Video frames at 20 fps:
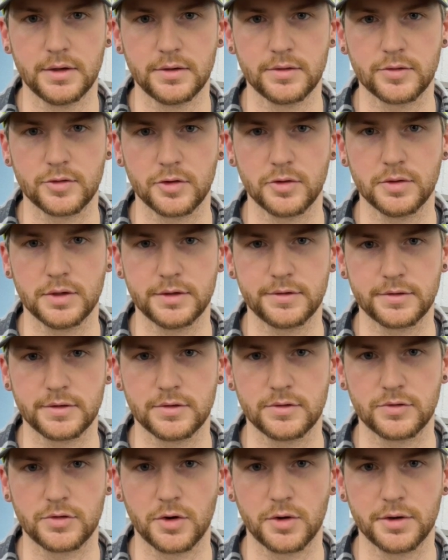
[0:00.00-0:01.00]
So let's
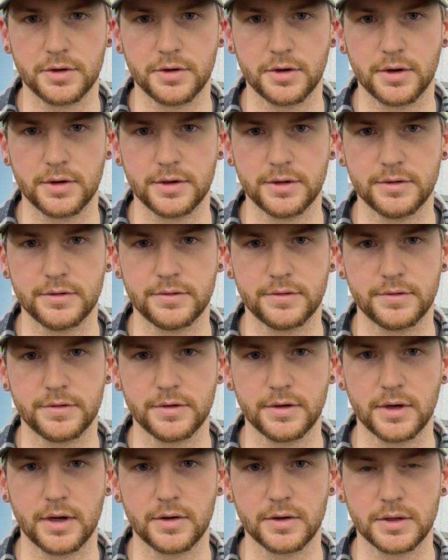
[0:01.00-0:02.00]
get started on it and
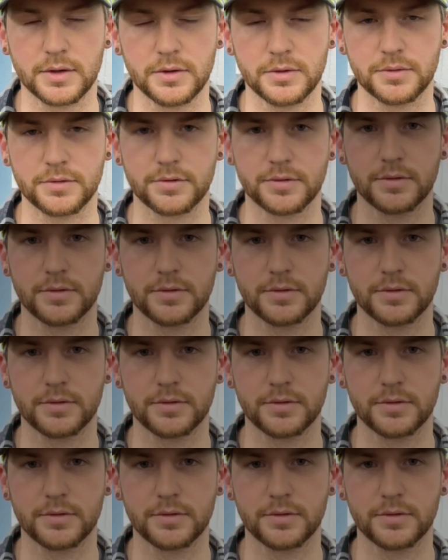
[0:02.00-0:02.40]
see how it goes.